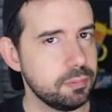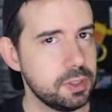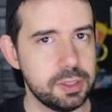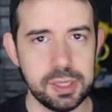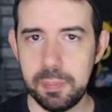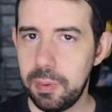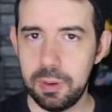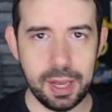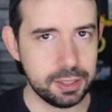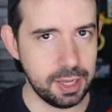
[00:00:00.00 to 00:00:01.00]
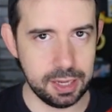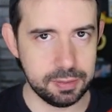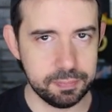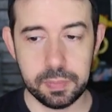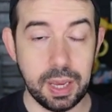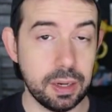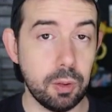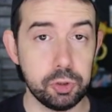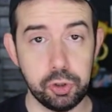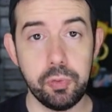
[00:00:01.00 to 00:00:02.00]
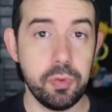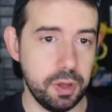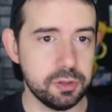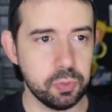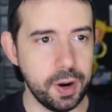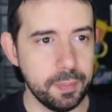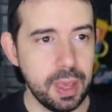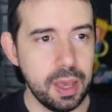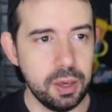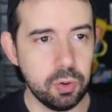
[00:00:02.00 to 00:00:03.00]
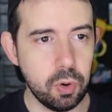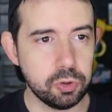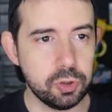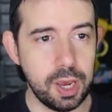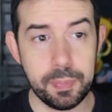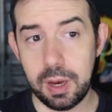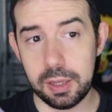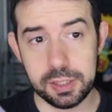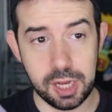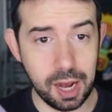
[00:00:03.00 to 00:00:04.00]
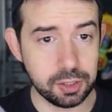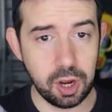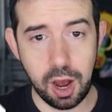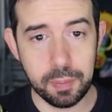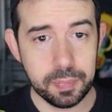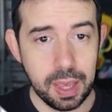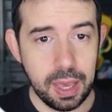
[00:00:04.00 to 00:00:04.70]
Simple like that. And I'll show you this way. You go to CapCut.com